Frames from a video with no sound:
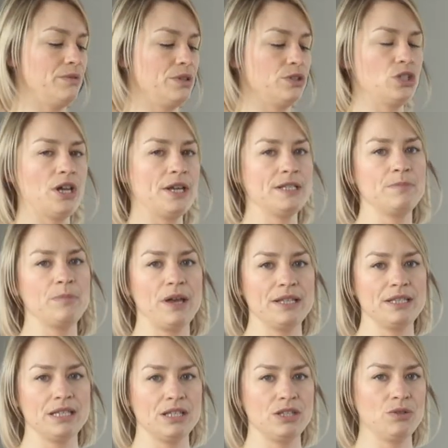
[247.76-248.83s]
with the chai
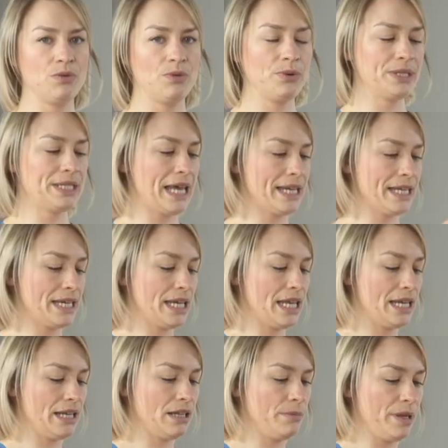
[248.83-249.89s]
spices, you always add in a
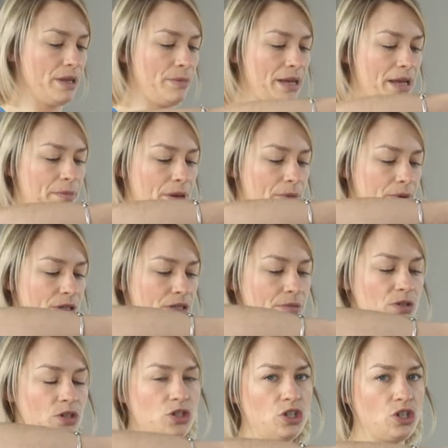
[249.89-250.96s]
little bit of black pepper. So
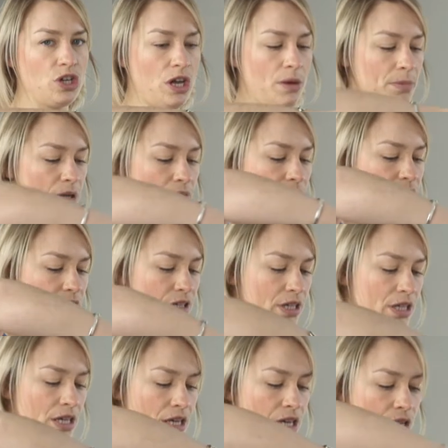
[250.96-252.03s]
I'm going to do a couple of
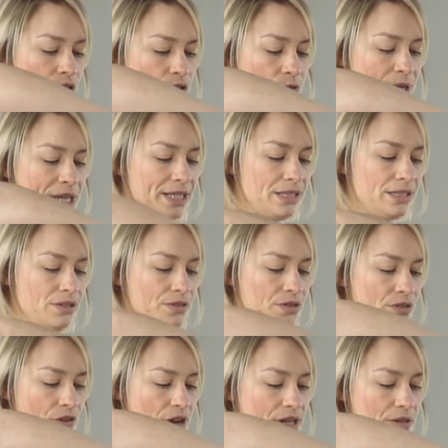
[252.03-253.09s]
twists on
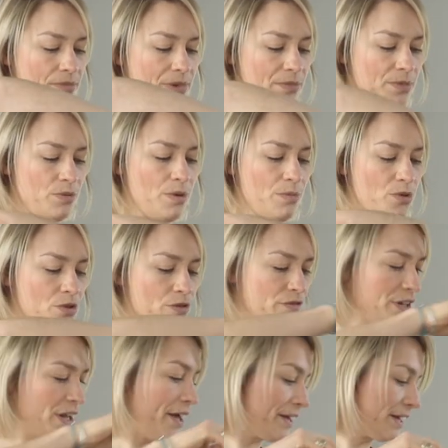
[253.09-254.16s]
the grinder, maybe 1 more
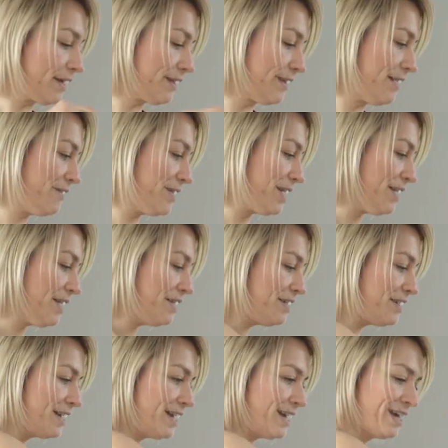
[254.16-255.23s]
for luck. There we
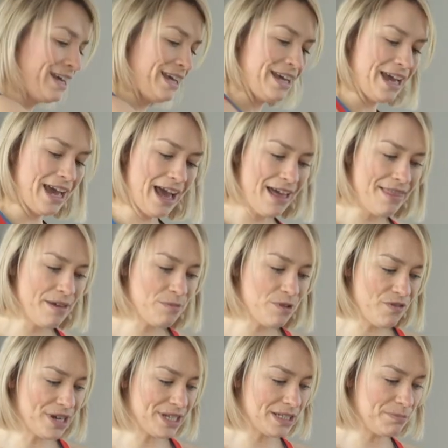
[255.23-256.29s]
go. And then
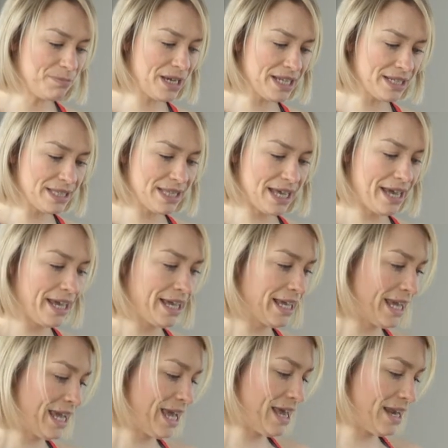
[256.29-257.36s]
we're ready to blitz that
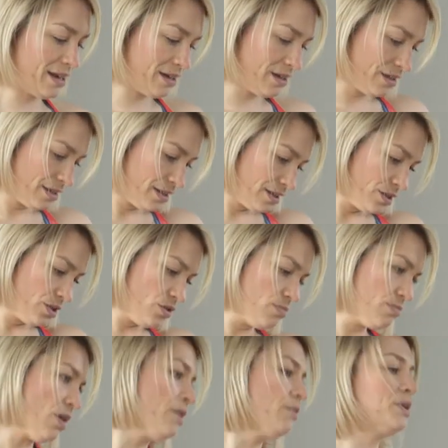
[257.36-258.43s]
again. You
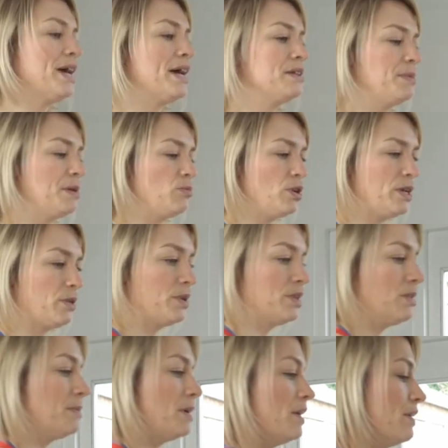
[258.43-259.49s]
might want to add a bit more liquid.
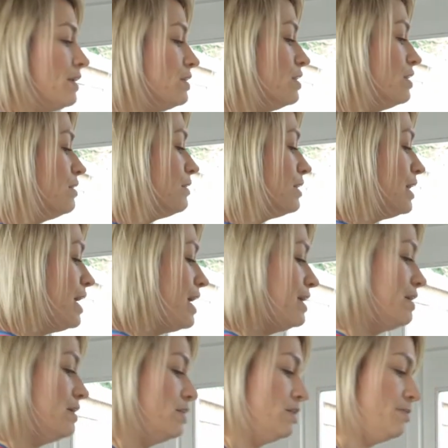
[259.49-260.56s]
I'm going to add
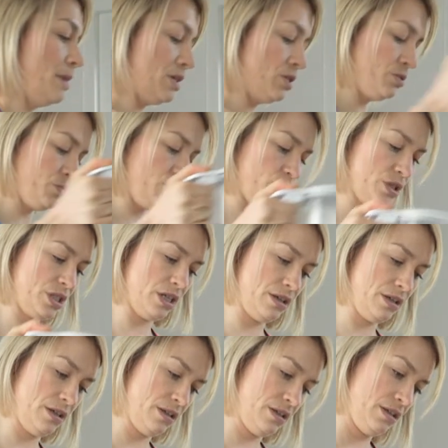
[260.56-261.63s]
in a splash of water